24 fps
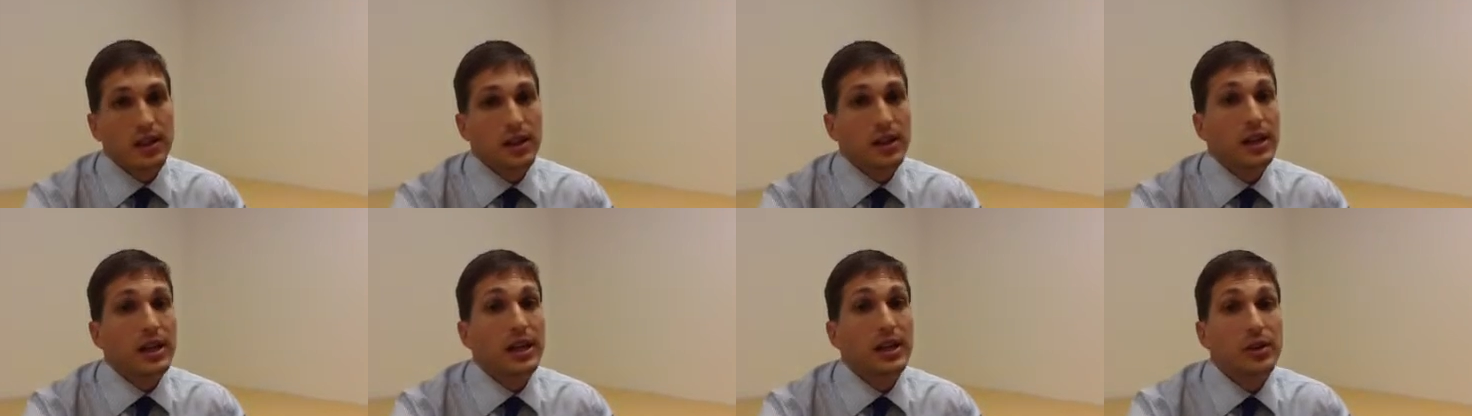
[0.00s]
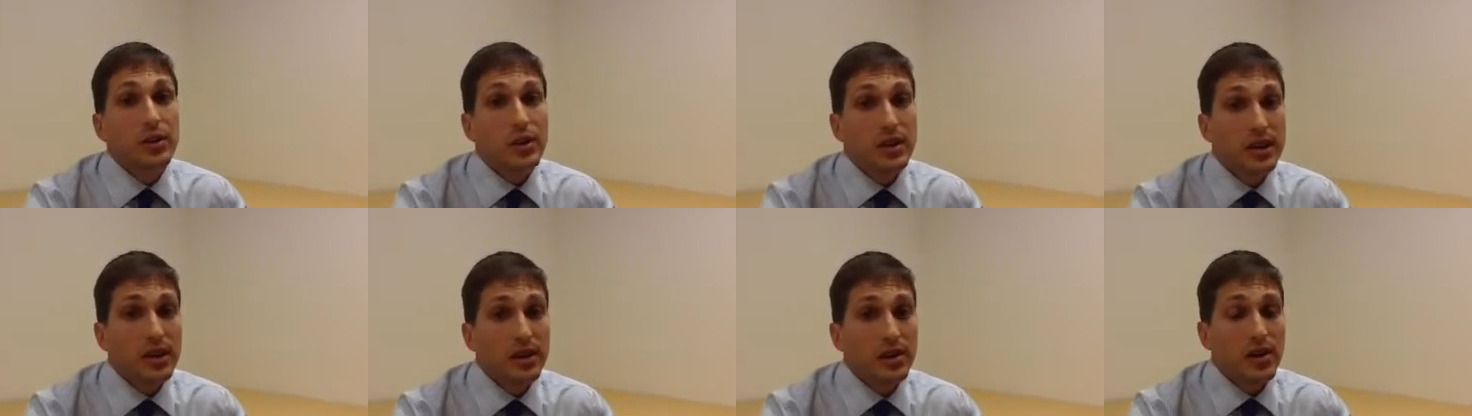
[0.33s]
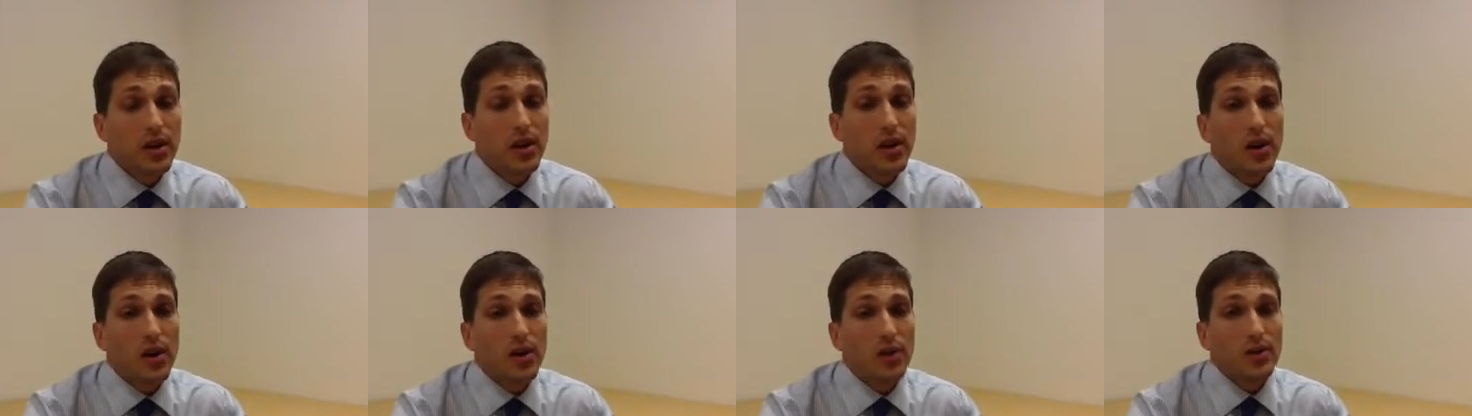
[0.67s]
hearing
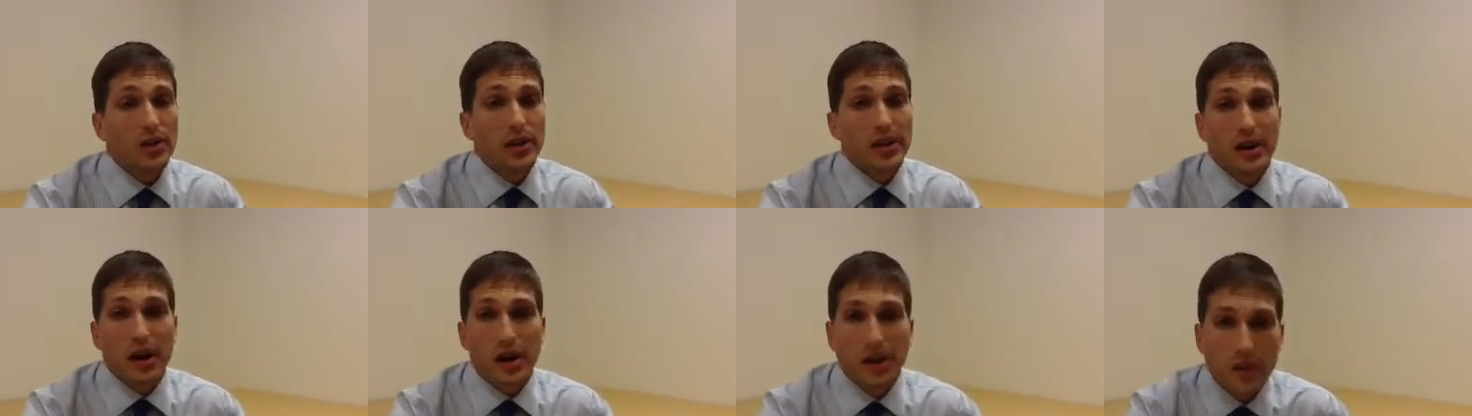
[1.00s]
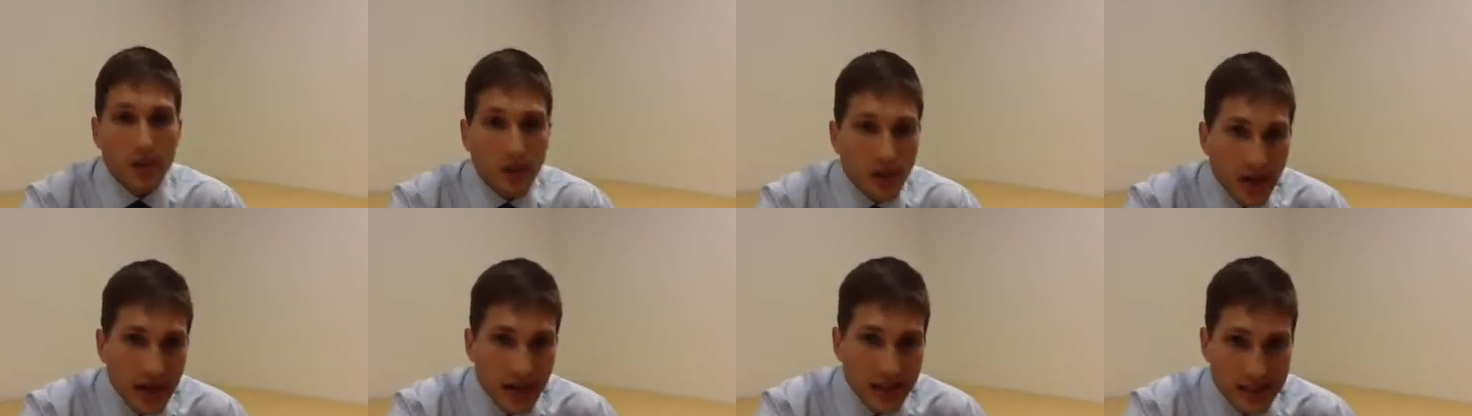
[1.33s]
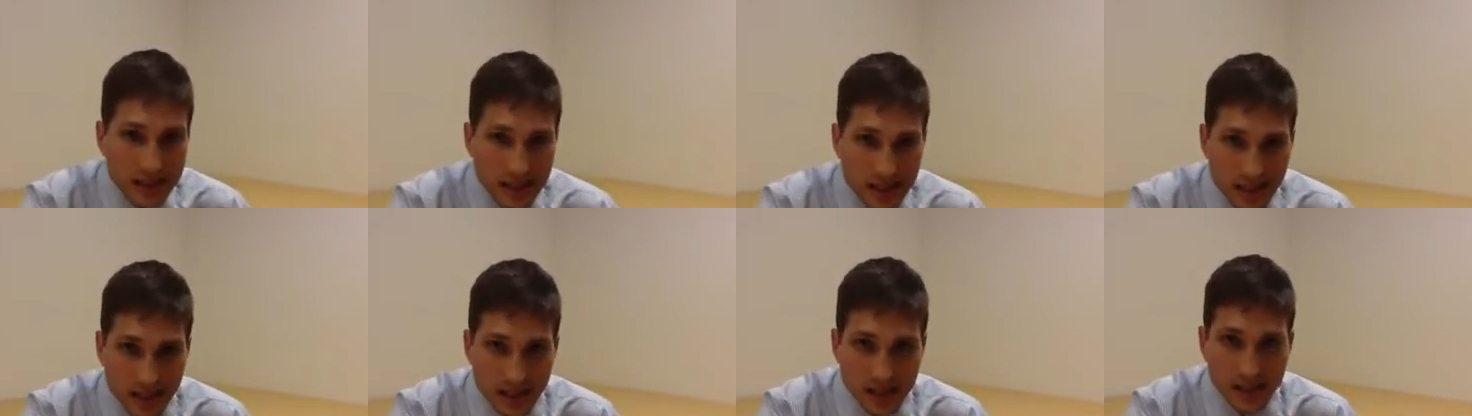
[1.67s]
all the other
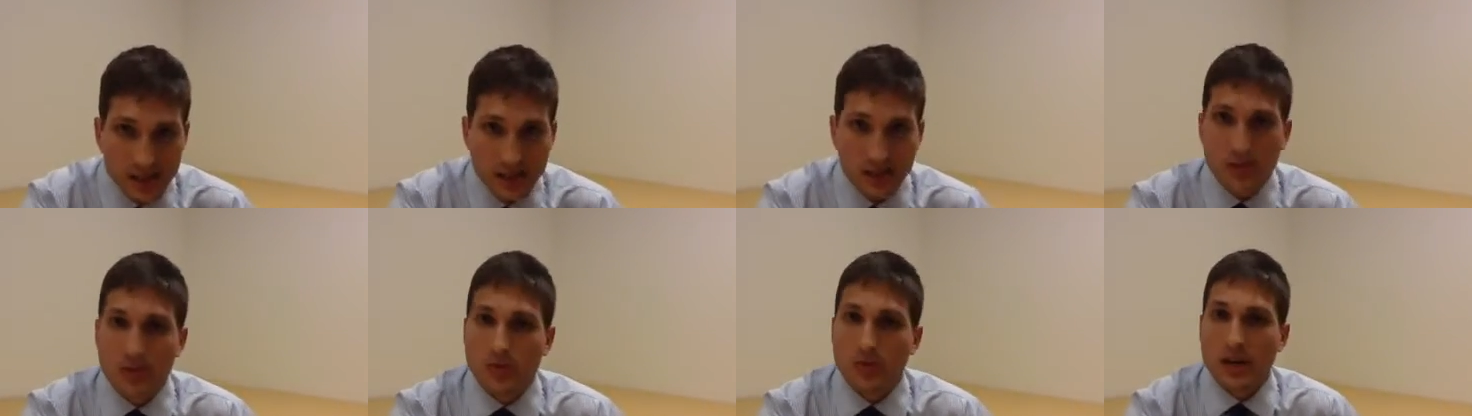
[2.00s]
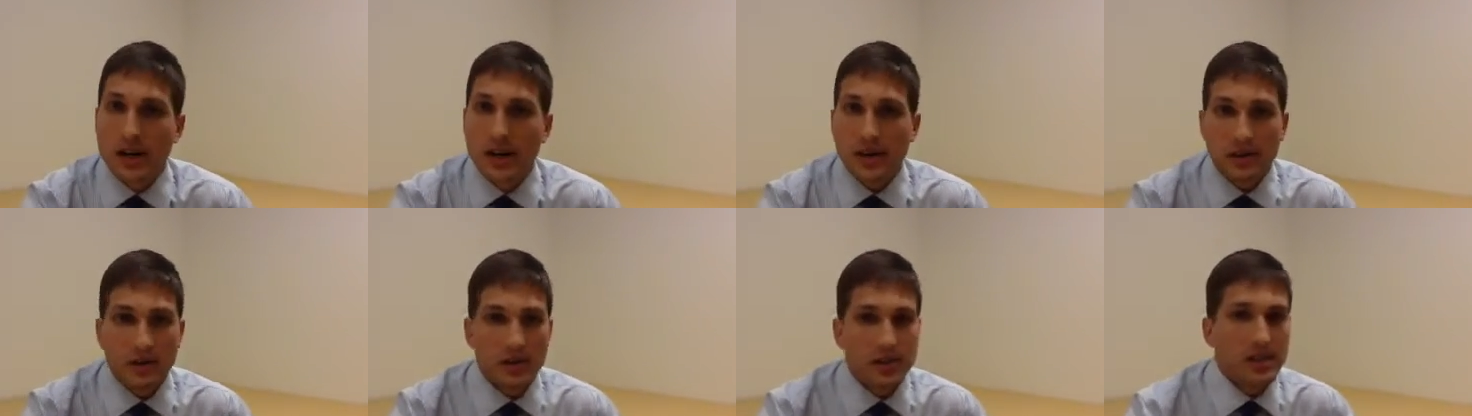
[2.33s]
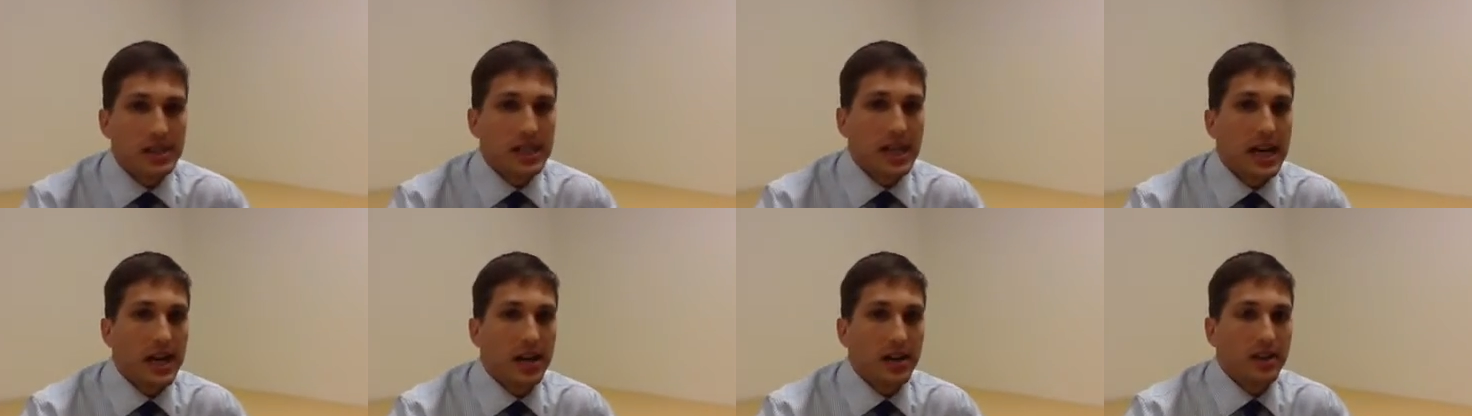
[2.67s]
ideas throughout the
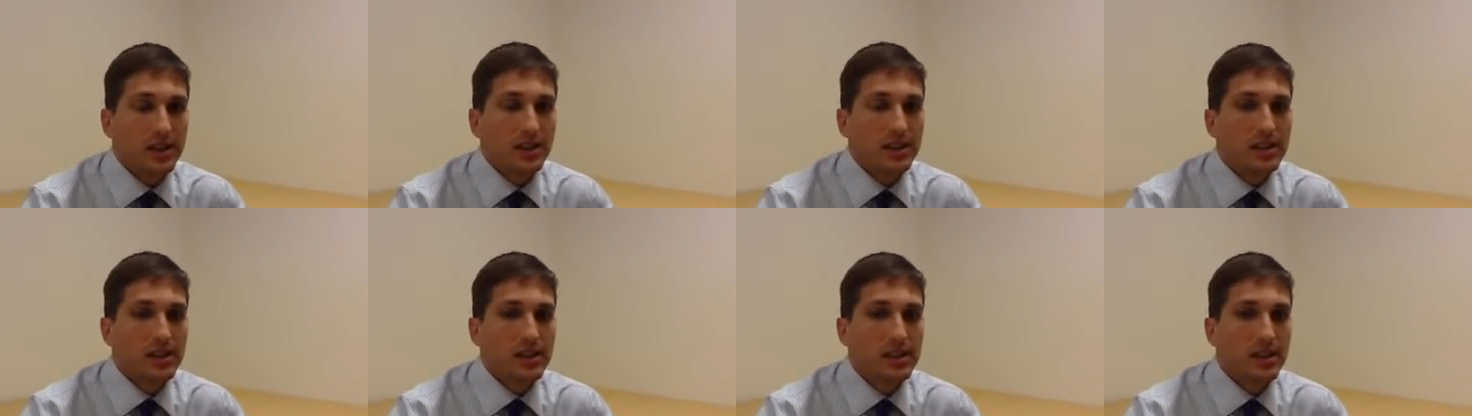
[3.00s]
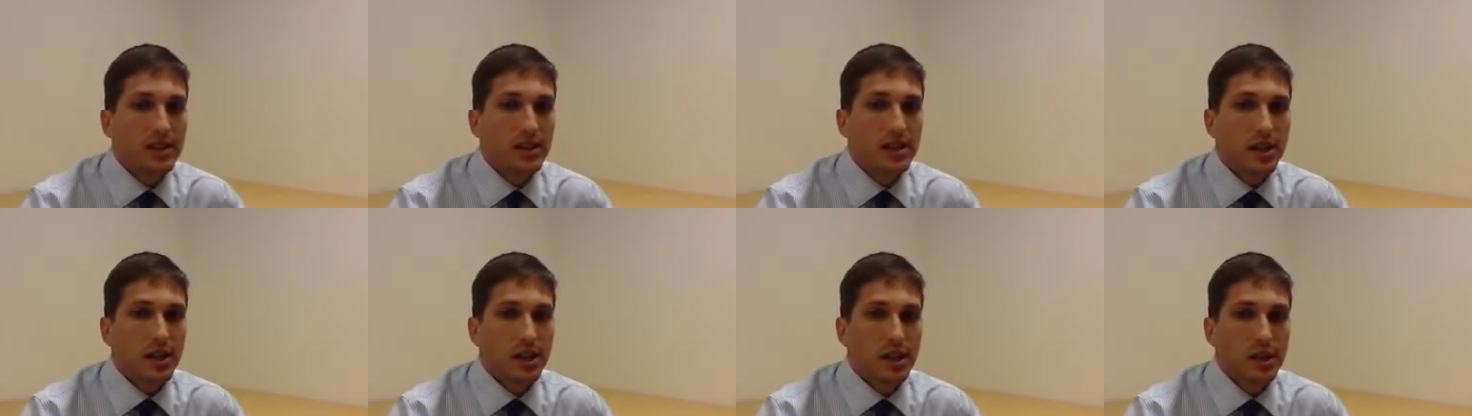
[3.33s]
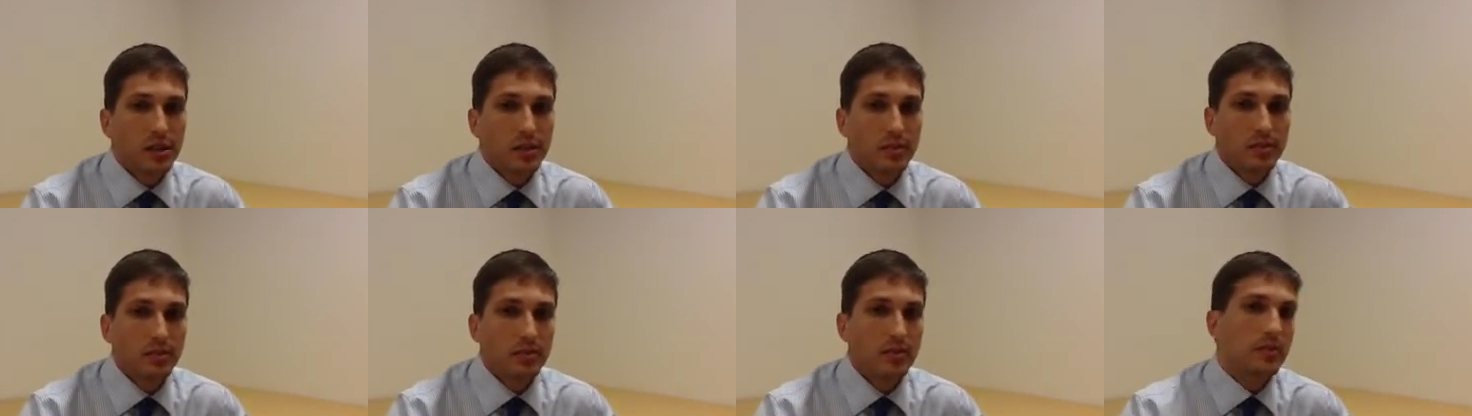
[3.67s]
challenge,
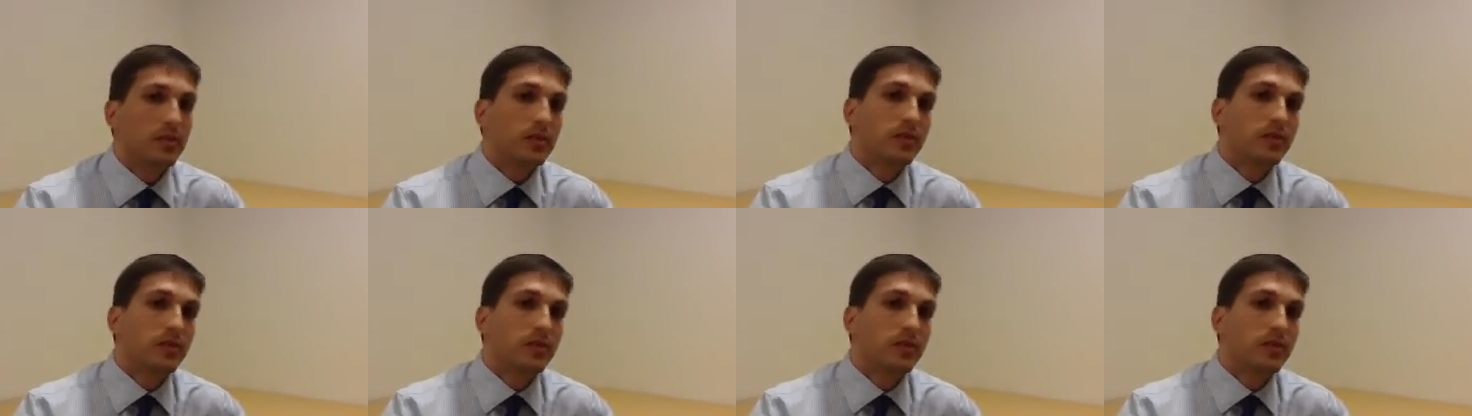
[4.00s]
um,